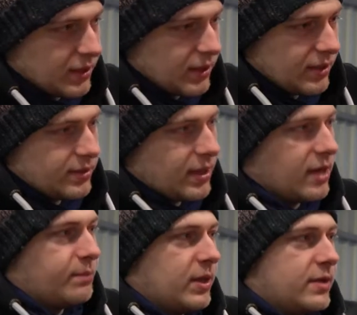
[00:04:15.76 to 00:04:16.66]
this
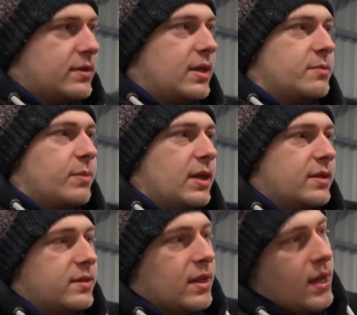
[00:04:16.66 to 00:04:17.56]
side piece, this
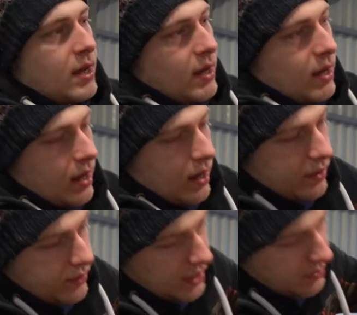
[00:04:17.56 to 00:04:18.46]
piece, these